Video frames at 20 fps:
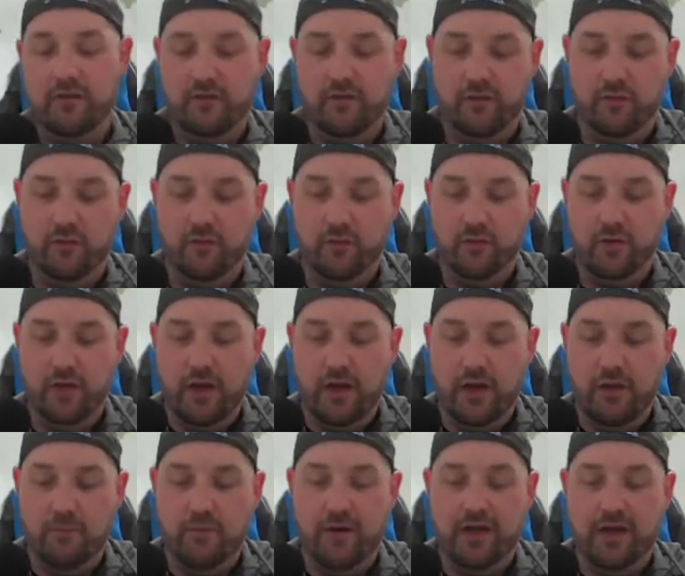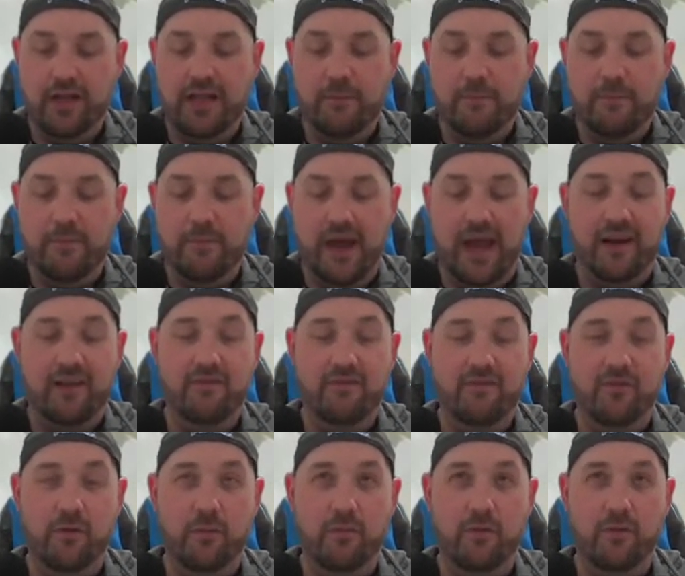to bring them back
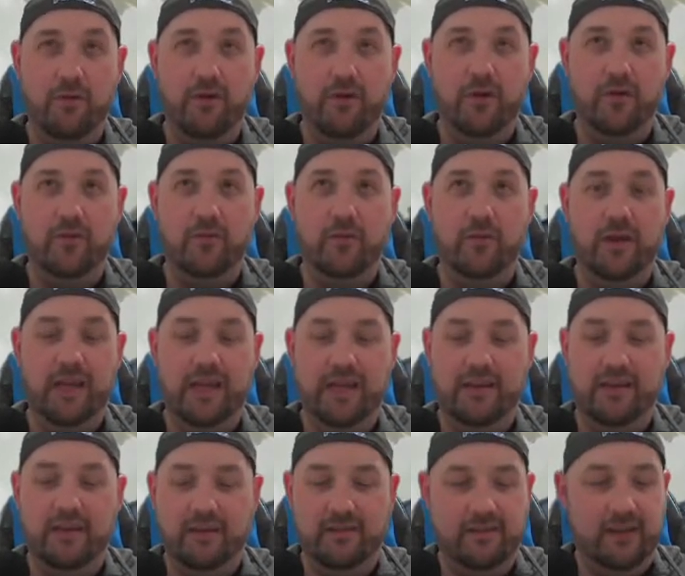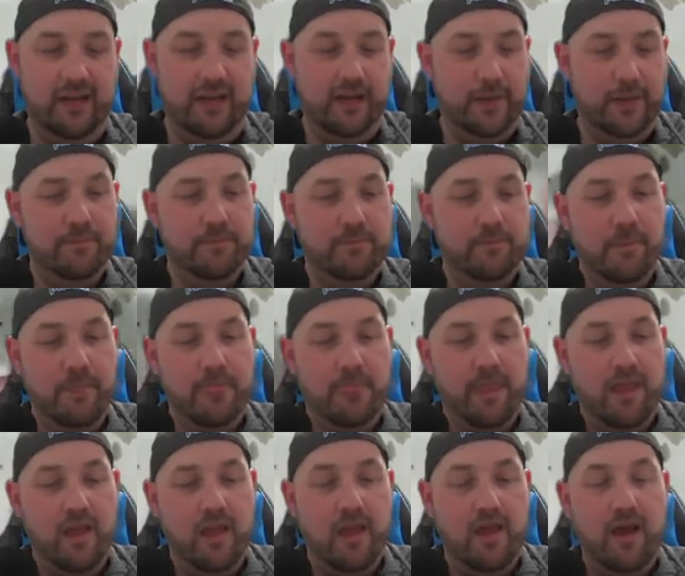for Burakos when he does attack.
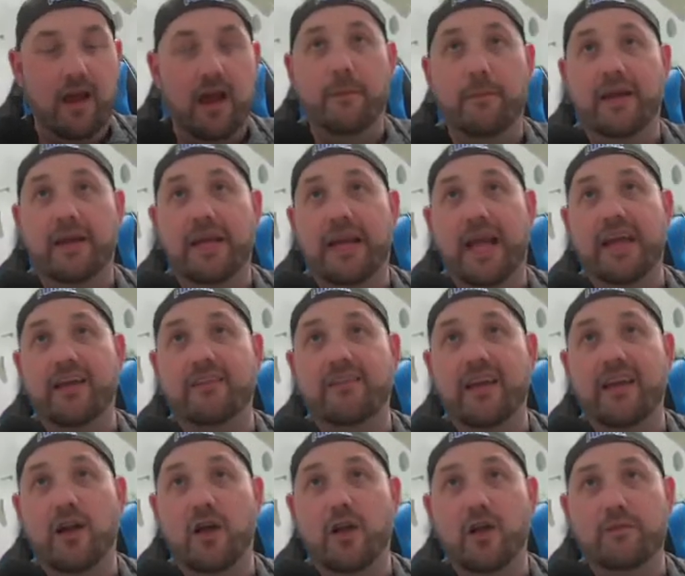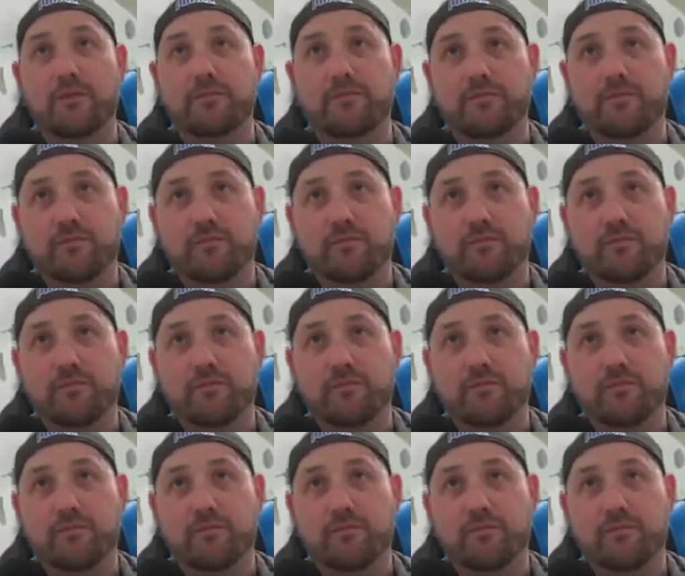Uh, Mikaeus the Unhollowed.